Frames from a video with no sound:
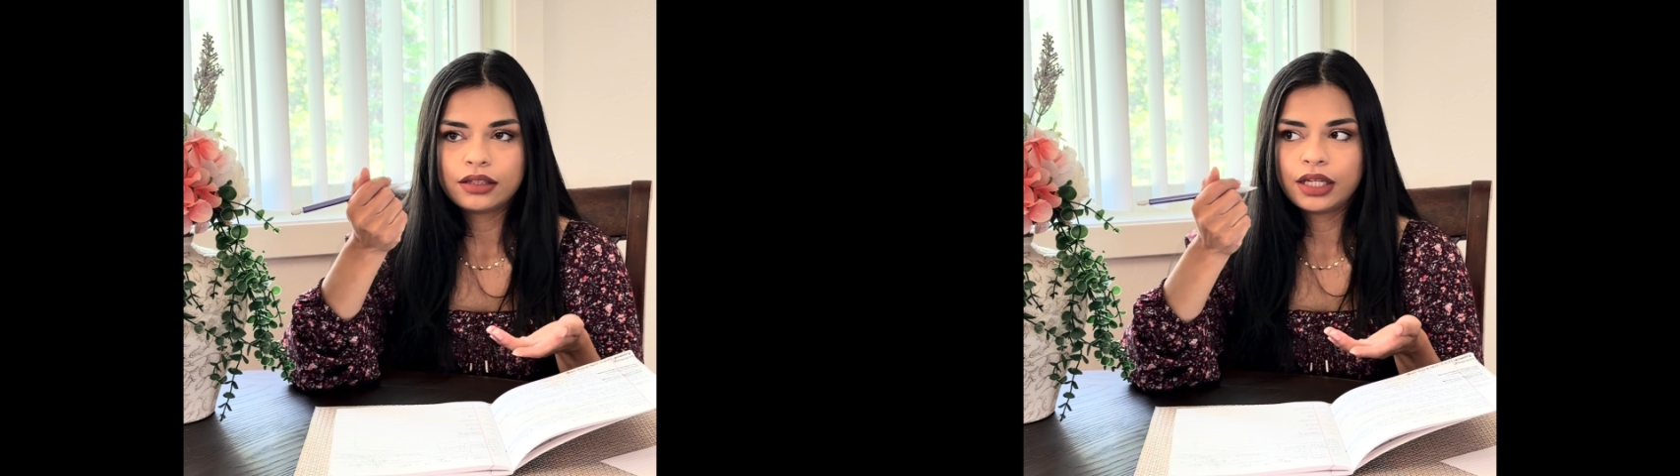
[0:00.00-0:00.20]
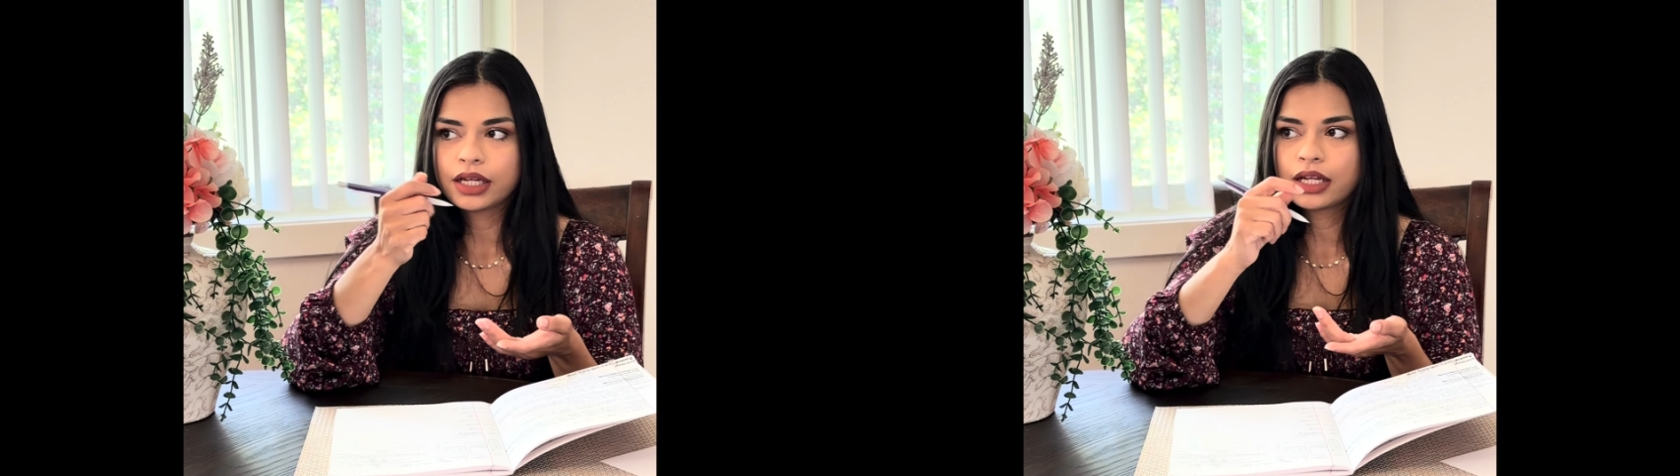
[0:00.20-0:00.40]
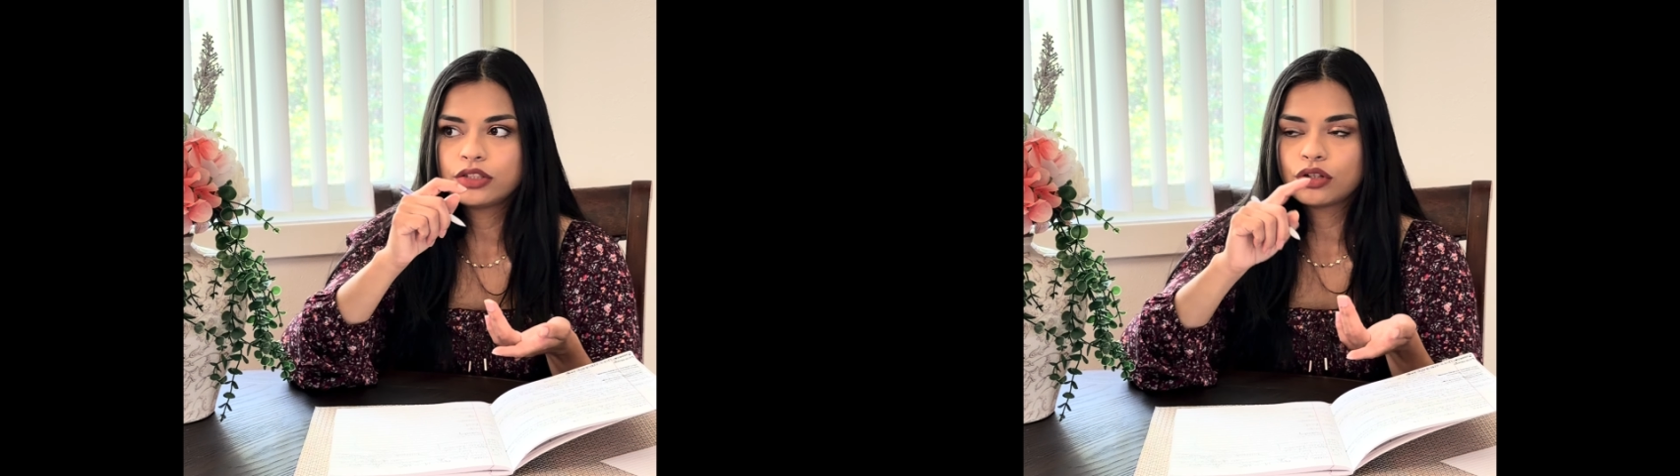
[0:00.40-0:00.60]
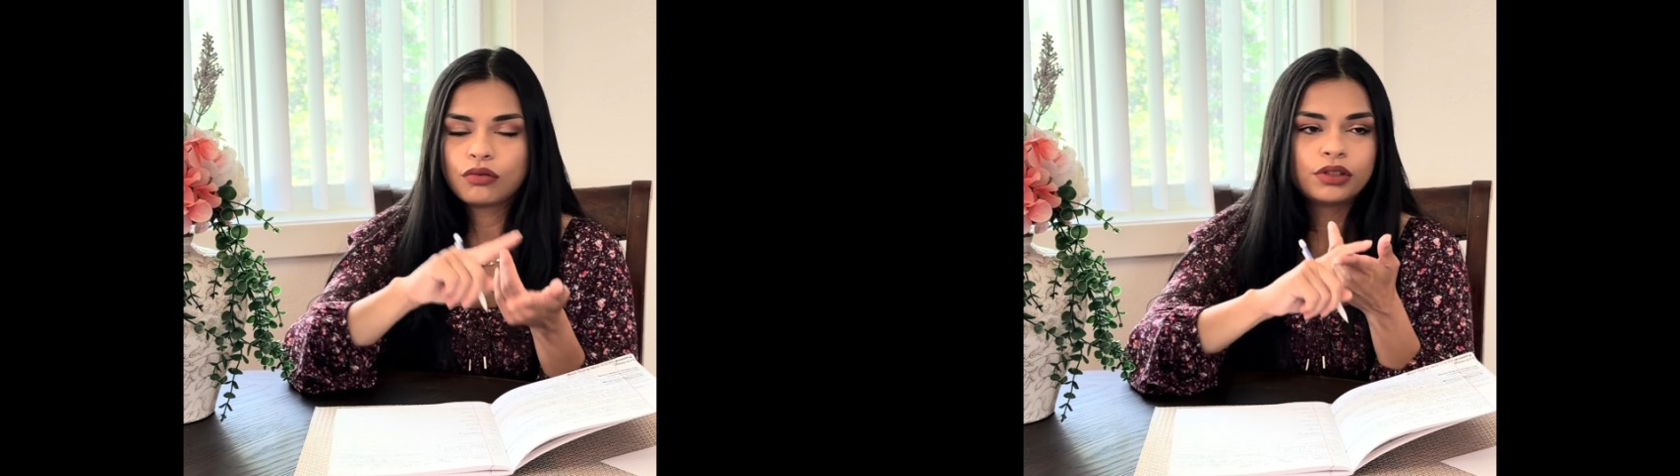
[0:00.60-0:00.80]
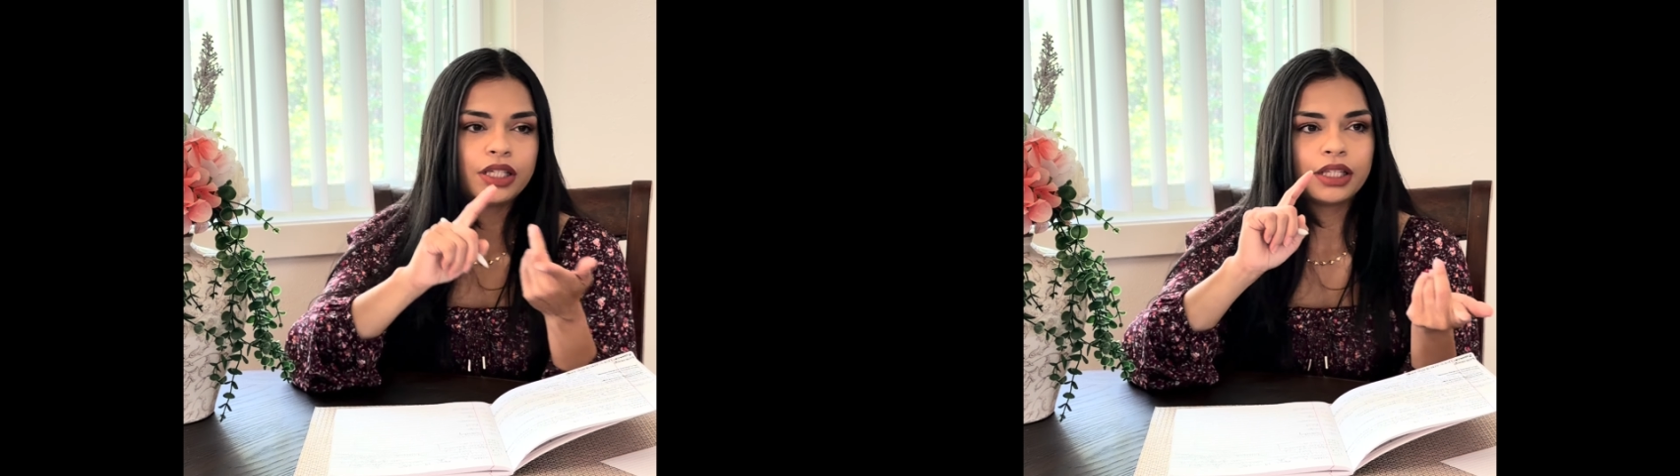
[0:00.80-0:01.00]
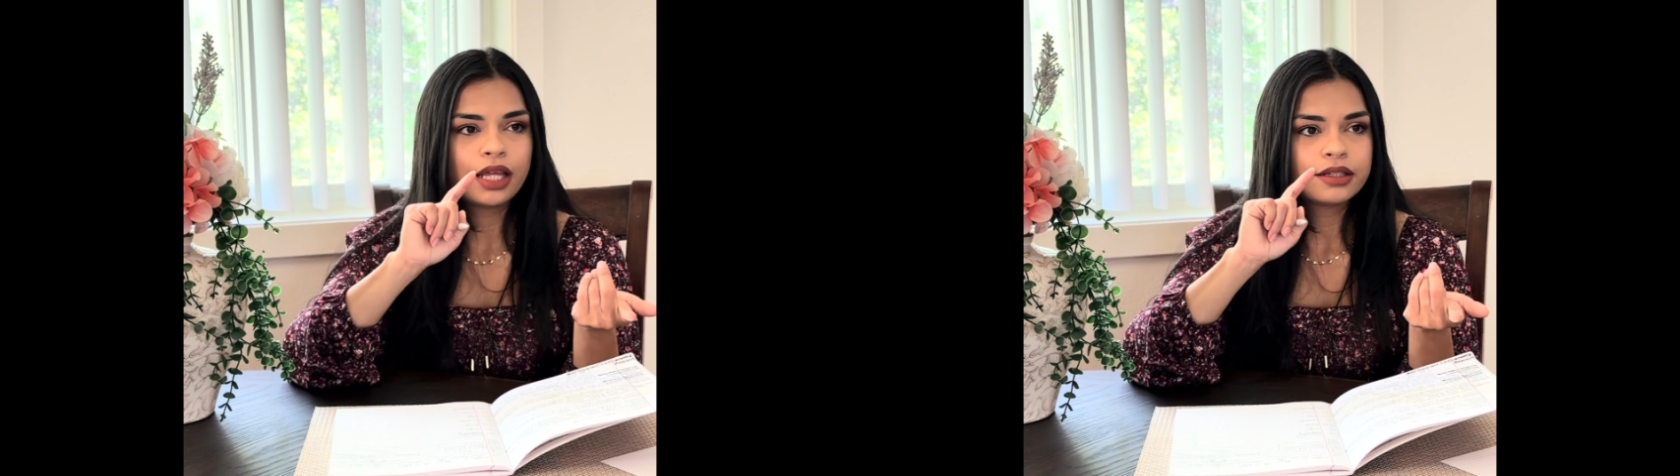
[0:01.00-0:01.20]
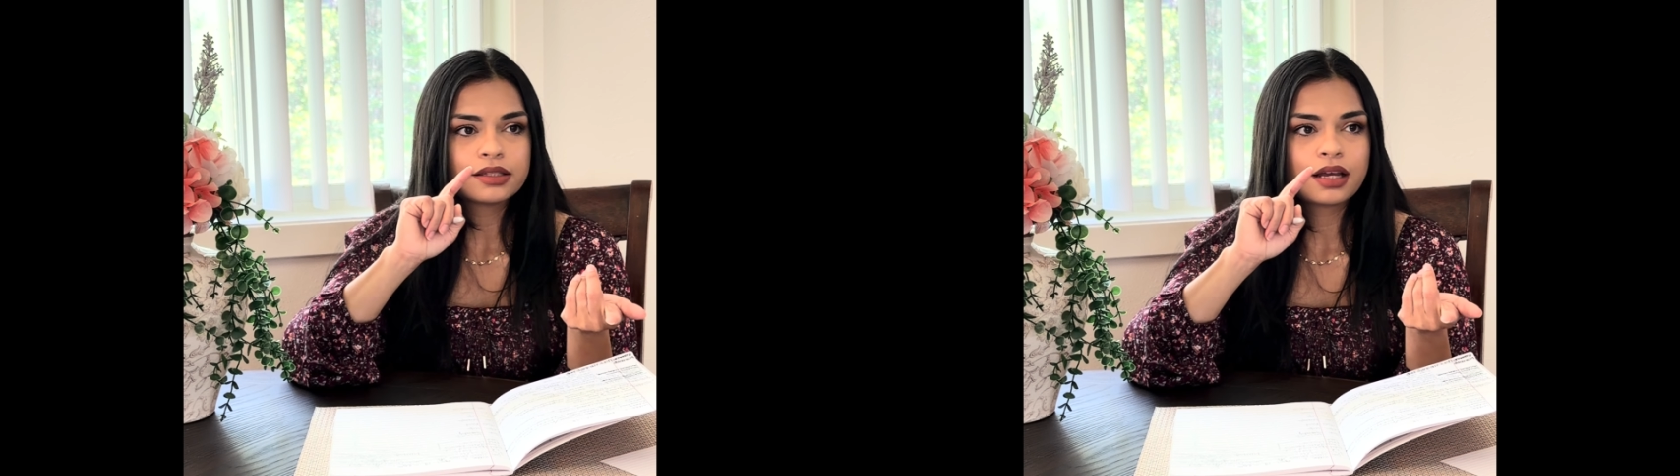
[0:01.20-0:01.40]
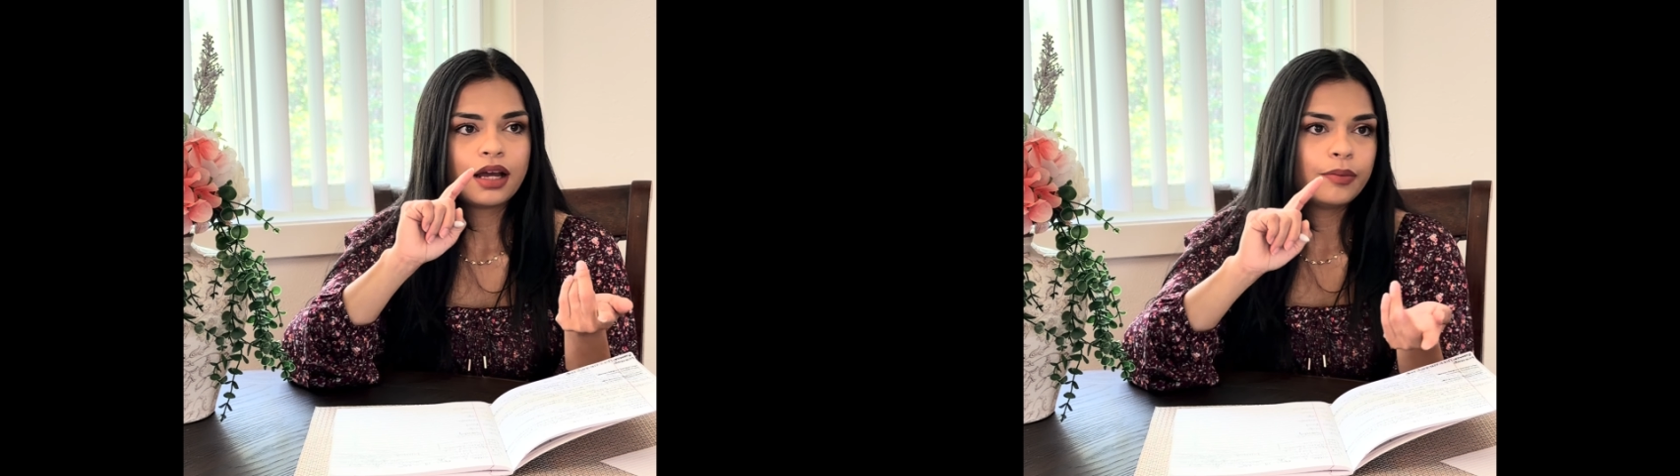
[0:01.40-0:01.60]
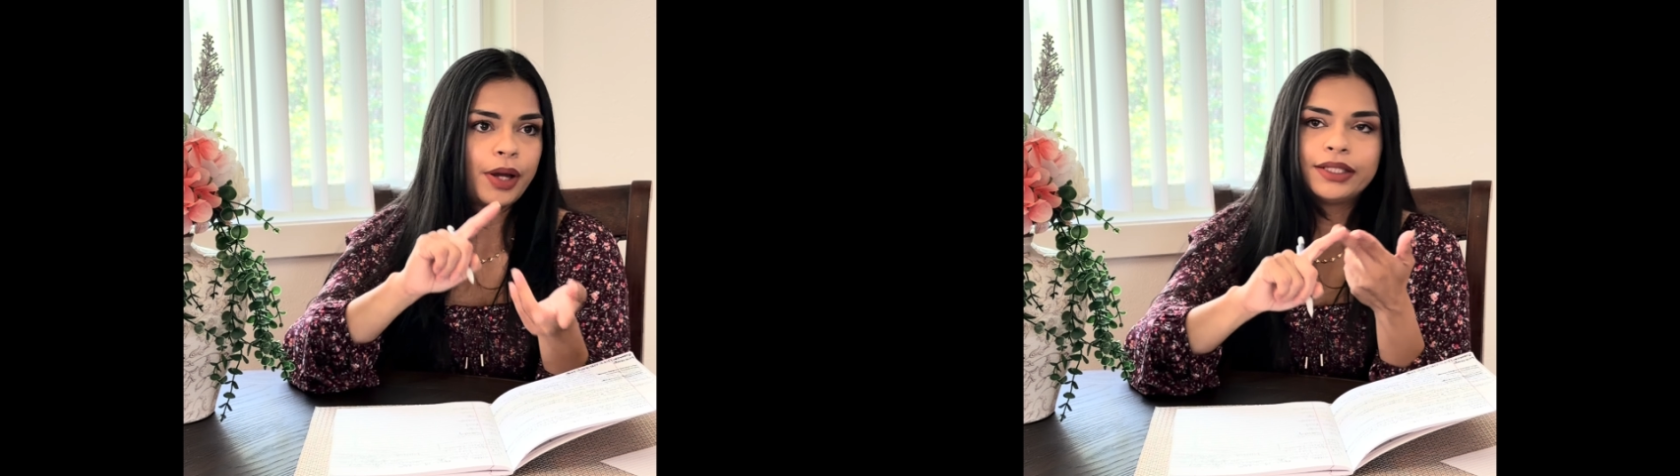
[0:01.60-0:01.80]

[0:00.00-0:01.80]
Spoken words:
Like, I don't need a lettuce cup.